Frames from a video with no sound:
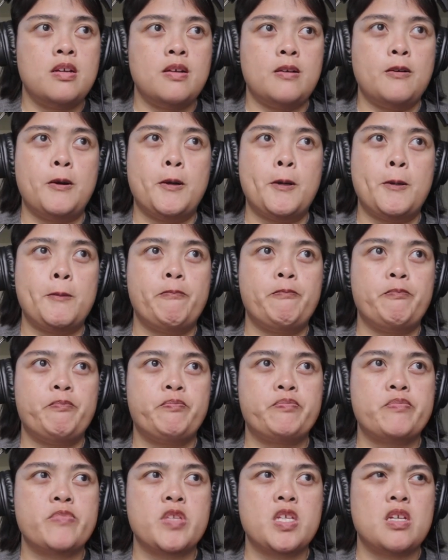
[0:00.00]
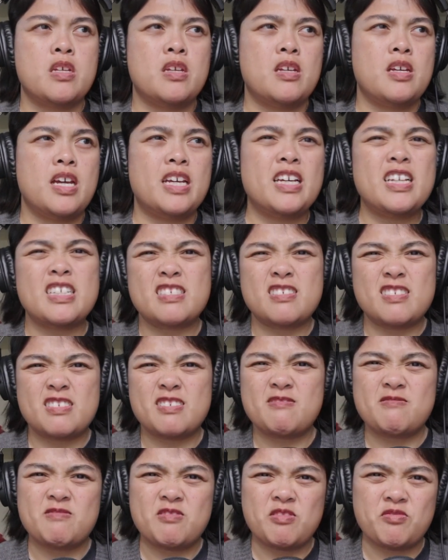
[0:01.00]
I guess,
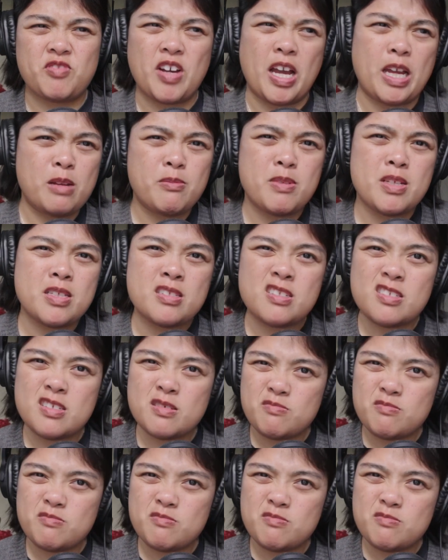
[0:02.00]
vitamins